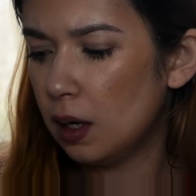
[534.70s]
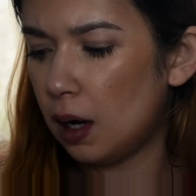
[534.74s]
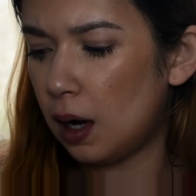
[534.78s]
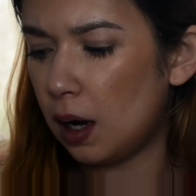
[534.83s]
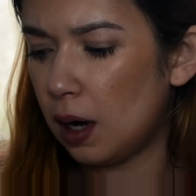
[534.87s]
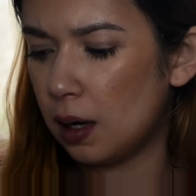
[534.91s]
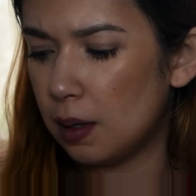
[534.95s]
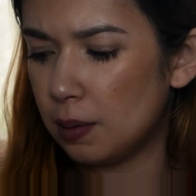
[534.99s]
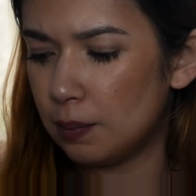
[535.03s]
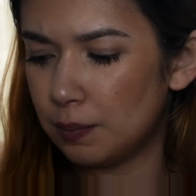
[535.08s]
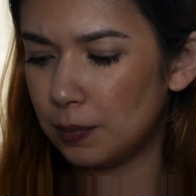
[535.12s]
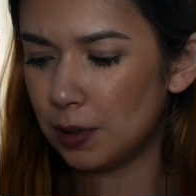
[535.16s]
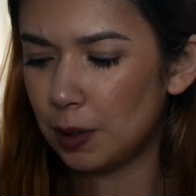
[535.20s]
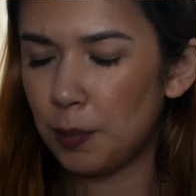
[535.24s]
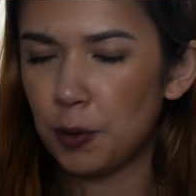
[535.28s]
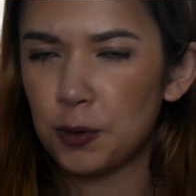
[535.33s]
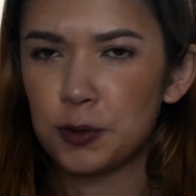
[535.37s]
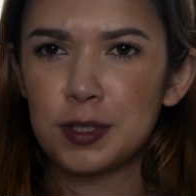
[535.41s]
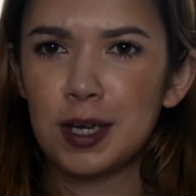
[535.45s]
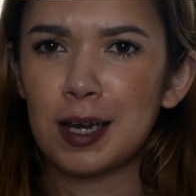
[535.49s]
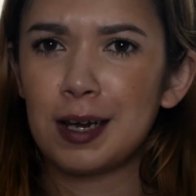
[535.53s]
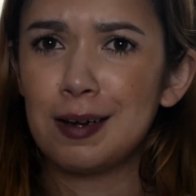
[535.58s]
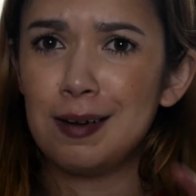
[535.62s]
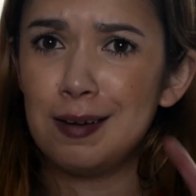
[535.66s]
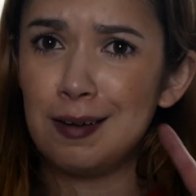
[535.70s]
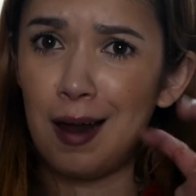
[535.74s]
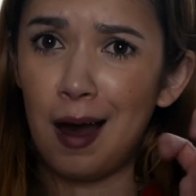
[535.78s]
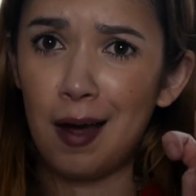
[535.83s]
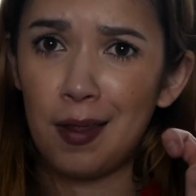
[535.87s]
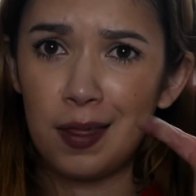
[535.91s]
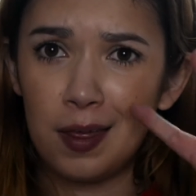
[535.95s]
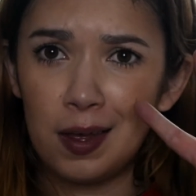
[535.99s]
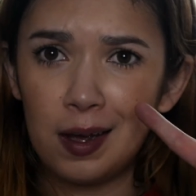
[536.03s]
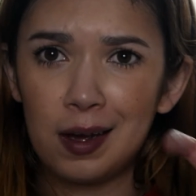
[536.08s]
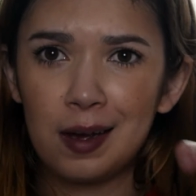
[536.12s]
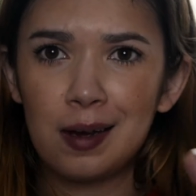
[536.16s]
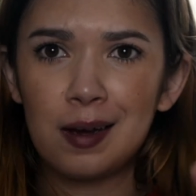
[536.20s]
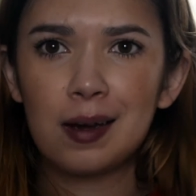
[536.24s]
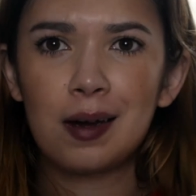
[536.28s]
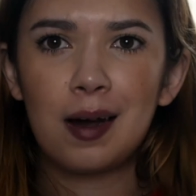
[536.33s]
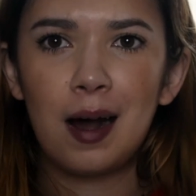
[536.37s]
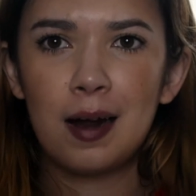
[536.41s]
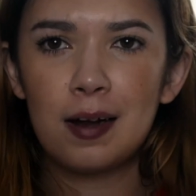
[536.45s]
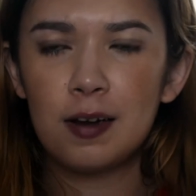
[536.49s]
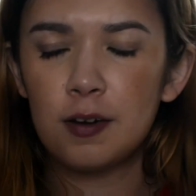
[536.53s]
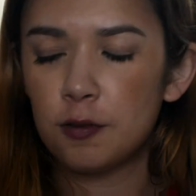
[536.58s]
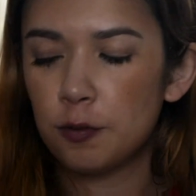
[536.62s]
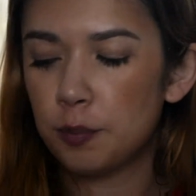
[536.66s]
Um, the most like nothing
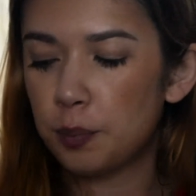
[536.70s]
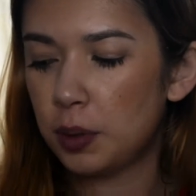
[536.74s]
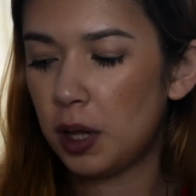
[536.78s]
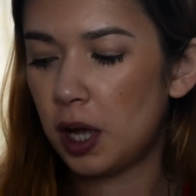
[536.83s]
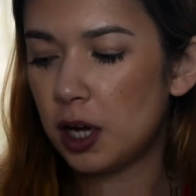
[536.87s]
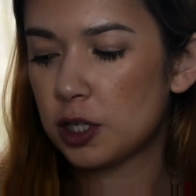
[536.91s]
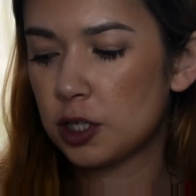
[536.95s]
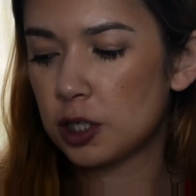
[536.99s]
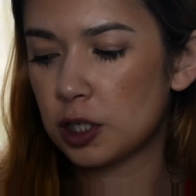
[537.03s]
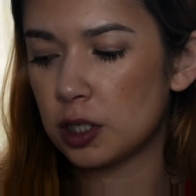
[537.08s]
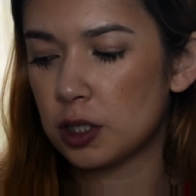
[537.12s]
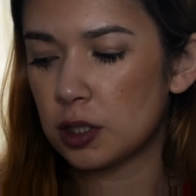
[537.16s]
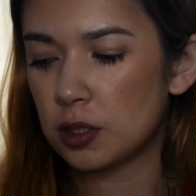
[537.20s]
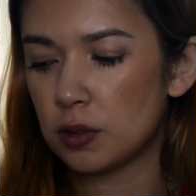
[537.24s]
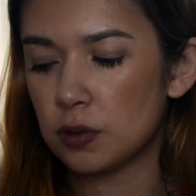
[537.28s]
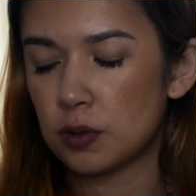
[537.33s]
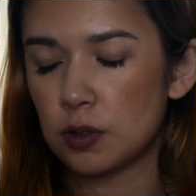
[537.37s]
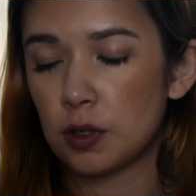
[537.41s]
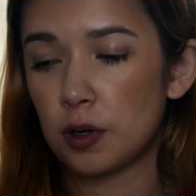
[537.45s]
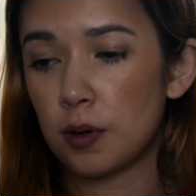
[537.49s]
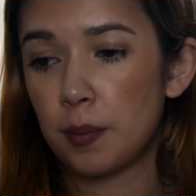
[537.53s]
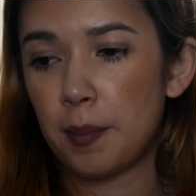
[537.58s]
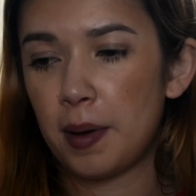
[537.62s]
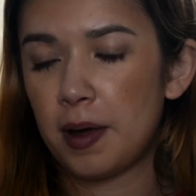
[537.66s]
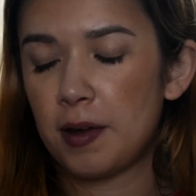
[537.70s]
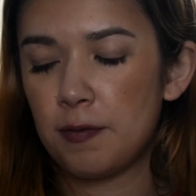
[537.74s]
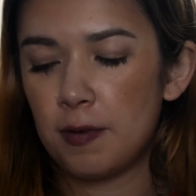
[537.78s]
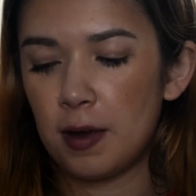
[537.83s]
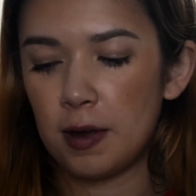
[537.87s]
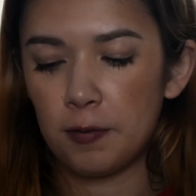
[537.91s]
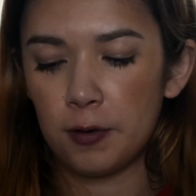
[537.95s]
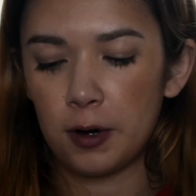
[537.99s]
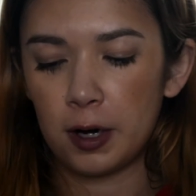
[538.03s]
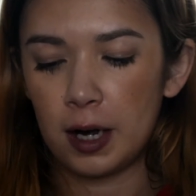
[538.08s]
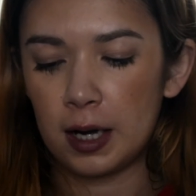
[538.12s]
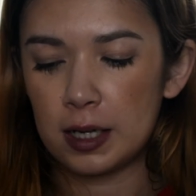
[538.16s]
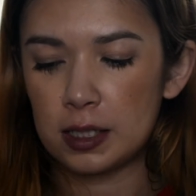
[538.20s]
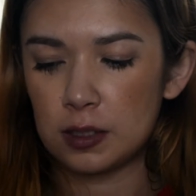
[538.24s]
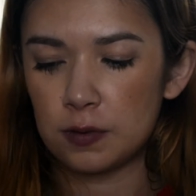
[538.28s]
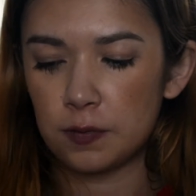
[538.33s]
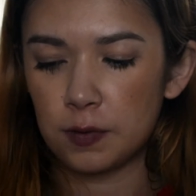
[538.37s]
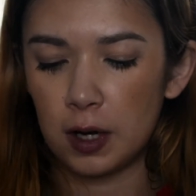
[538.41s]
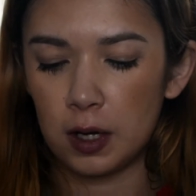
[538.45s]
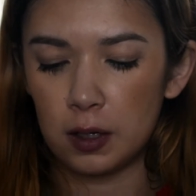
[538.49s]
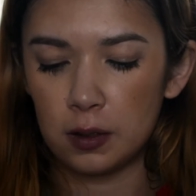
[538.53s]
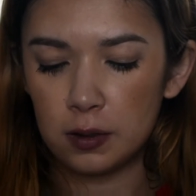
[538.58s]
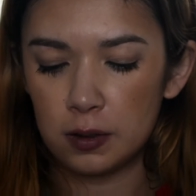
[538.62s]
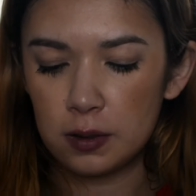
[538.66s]
kind of blush, because those are my favorite kinds
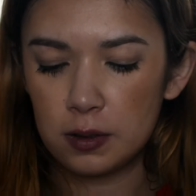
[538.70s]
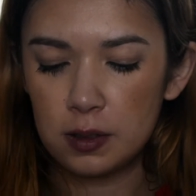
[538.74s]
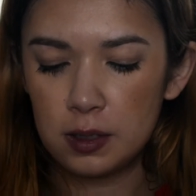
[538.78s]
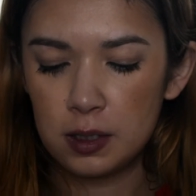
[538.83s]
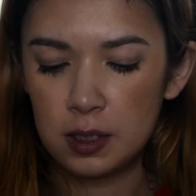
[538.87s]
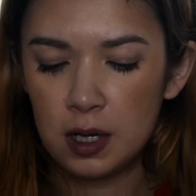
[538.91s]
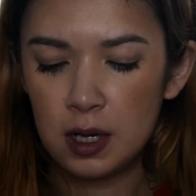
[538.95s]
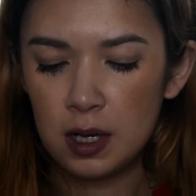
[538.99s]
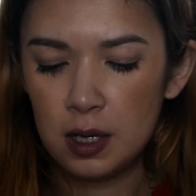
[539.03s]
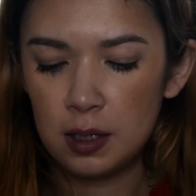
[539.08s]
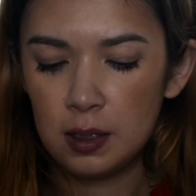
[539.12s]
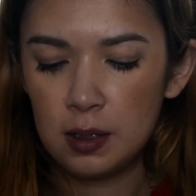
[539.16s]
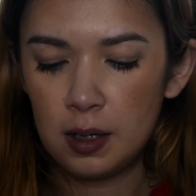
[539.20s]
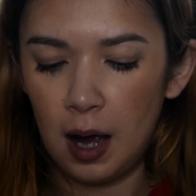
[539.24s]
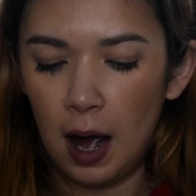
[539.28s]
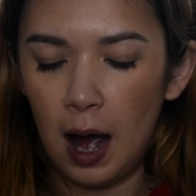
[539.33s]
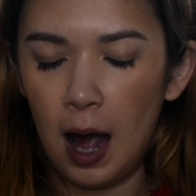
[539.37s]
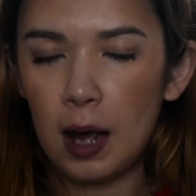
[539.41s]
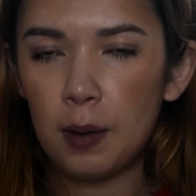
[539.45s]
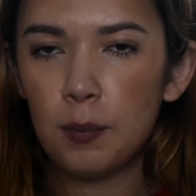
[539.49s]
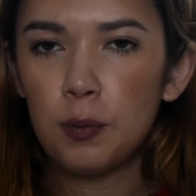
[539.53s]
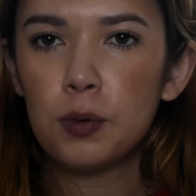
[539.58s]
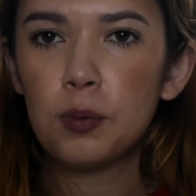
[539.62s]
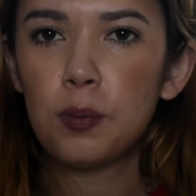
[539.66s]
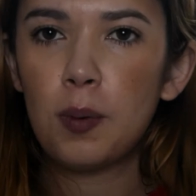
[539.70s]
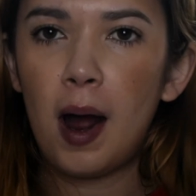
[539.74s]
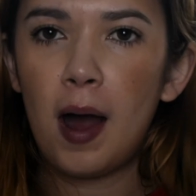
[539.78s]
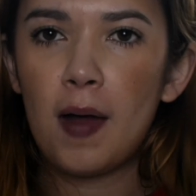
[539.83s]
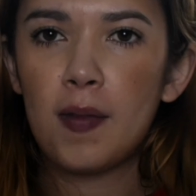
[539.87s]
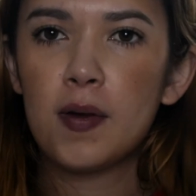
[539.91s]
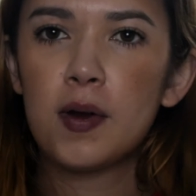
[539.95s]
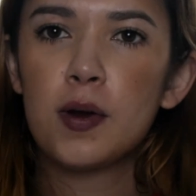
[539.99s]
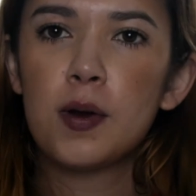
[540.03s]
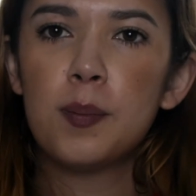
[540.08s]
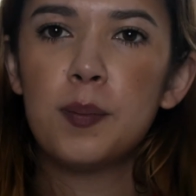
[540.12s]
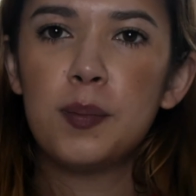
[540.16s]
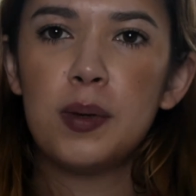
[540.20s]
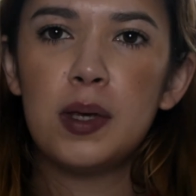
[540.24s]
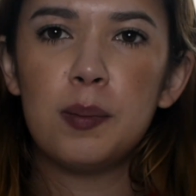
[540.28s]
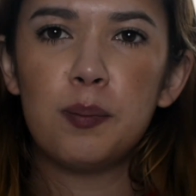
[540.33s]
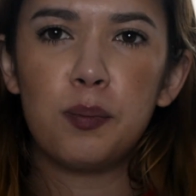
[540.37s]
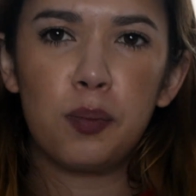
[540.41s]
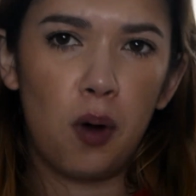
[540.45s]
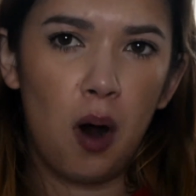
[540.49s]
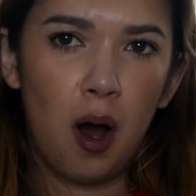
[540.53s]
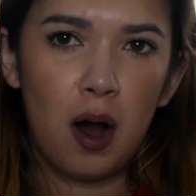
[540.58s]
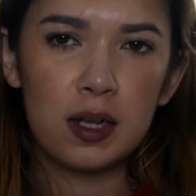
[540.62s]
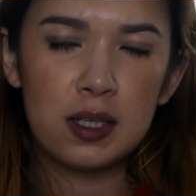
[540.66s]
of colors. I would rather be
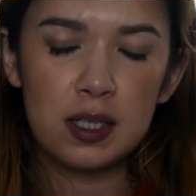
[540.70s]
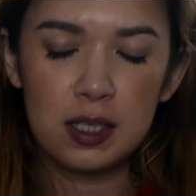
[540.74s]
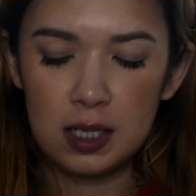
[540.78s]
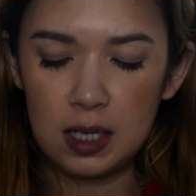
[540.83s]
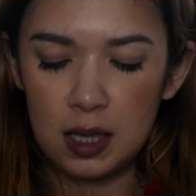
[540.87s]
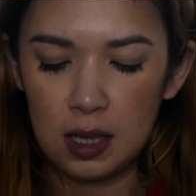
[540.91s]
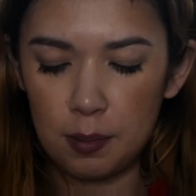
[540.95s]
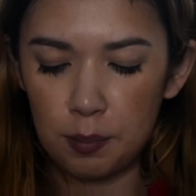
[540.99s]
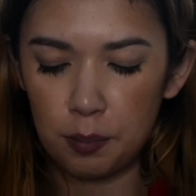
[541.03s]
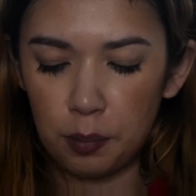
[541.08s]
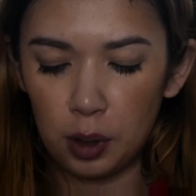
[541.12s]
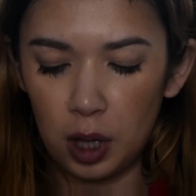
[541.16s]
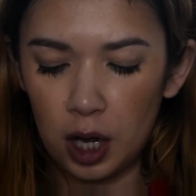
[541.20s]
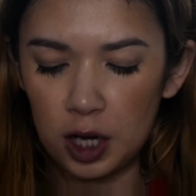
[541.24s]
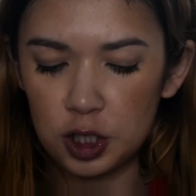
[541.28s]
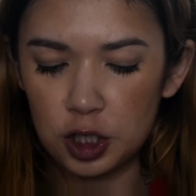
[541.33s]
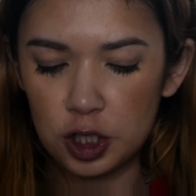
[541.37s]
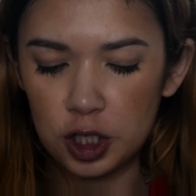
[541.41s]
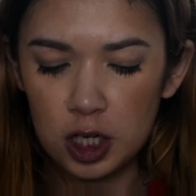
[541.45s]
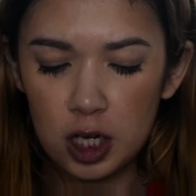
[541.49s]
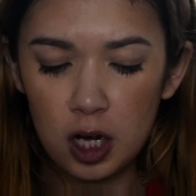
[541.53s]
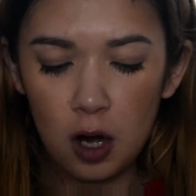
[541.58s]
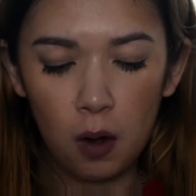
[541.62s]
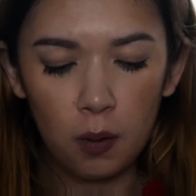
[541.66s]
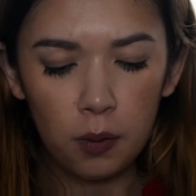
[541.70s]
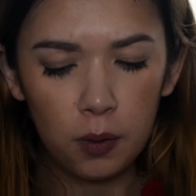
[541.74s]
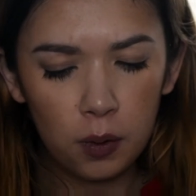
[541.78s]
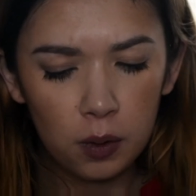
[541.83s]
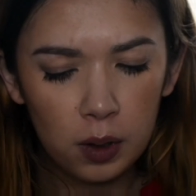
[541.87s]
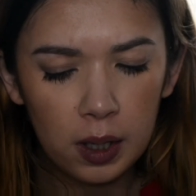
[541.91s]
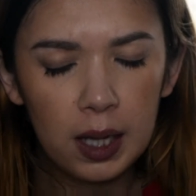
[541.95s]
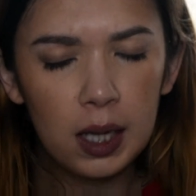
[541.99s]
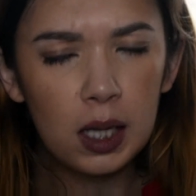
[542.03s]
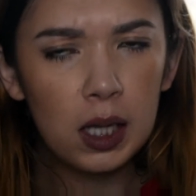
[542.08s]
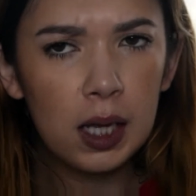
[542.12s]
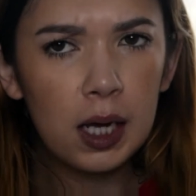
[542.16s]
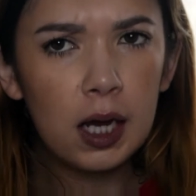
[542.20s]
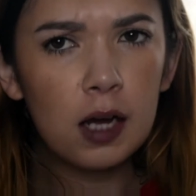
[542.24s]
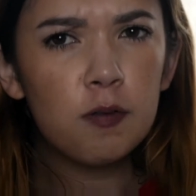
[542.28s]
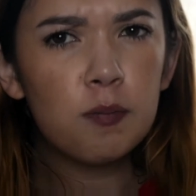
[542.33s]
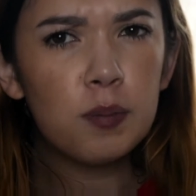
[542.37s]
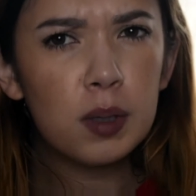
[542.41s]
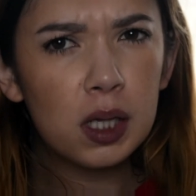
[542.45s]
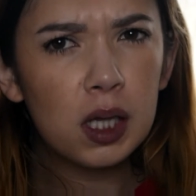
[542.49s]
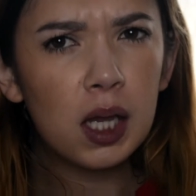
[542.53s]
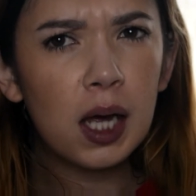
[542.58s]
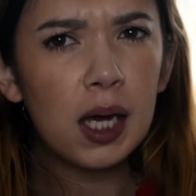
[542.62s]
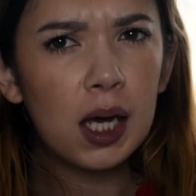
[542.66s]
bronzy than blushy, although lately I've
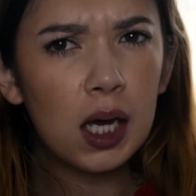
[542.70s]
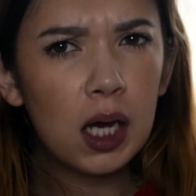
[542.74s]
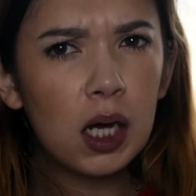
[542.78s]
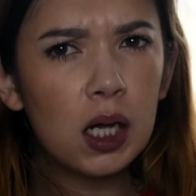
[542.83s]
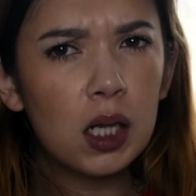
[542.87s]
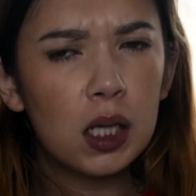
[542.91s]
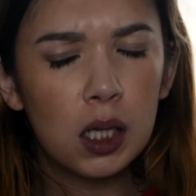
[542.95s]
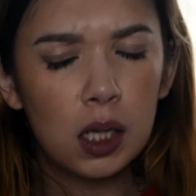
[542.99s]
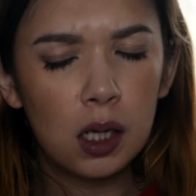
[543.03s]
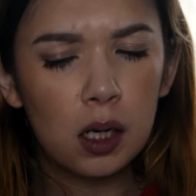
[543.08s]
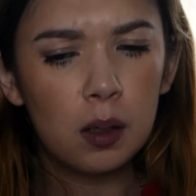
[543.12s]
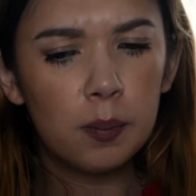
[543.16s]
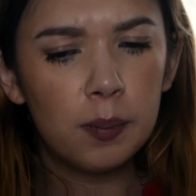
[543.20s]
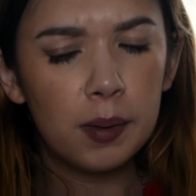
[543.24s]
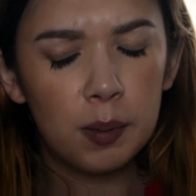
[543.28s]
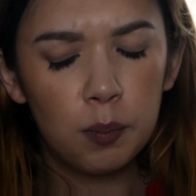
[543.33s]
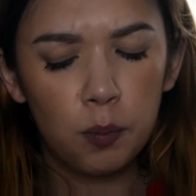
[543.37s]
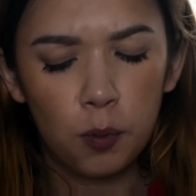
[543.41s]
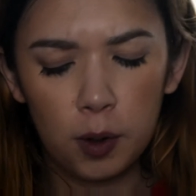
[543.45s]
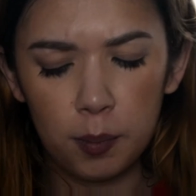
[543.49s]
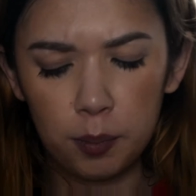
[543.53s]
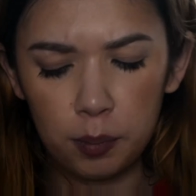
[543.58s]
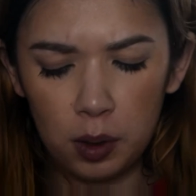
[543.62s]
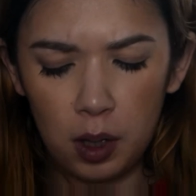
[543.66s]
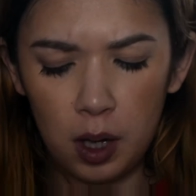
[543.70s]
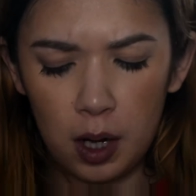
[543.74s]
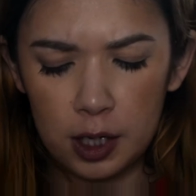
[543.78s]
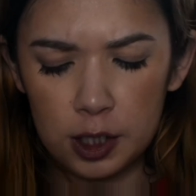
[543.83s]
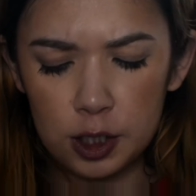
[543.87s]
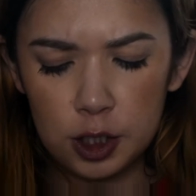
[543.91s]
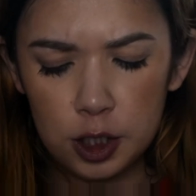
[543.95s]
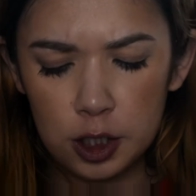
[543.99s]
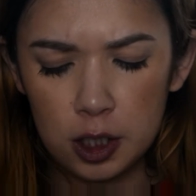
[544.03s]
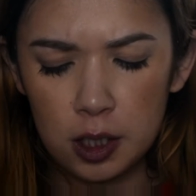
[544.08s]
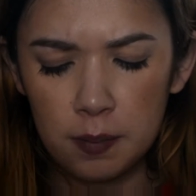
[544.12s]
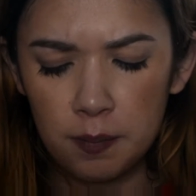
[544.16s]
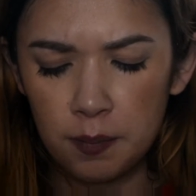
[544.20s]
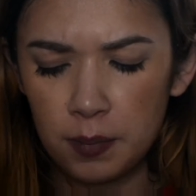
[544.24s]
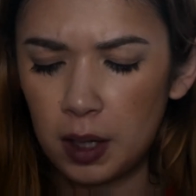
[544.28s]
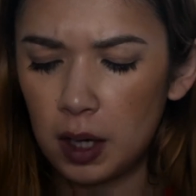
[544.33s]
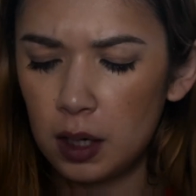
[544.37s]
been liking a little bit more blush.